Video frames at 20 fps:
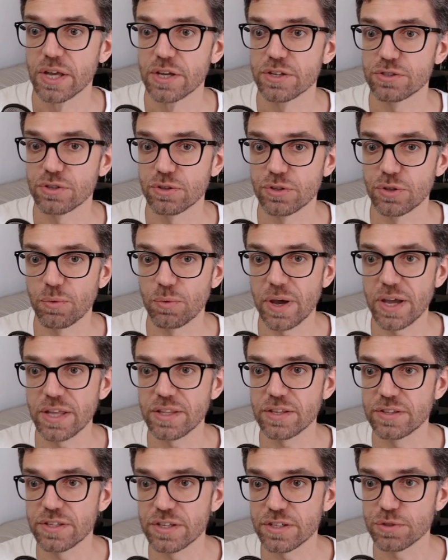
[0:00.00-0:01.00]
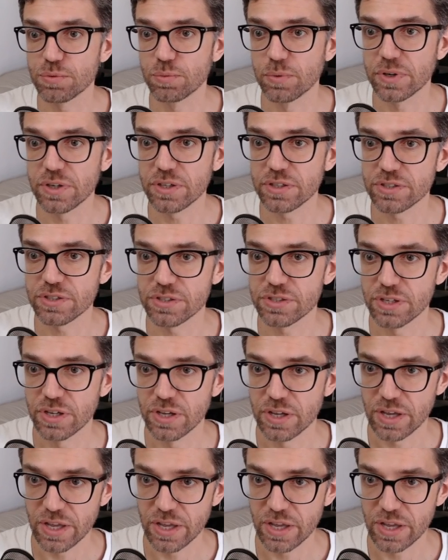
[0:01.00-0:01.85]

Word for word: So the way that this works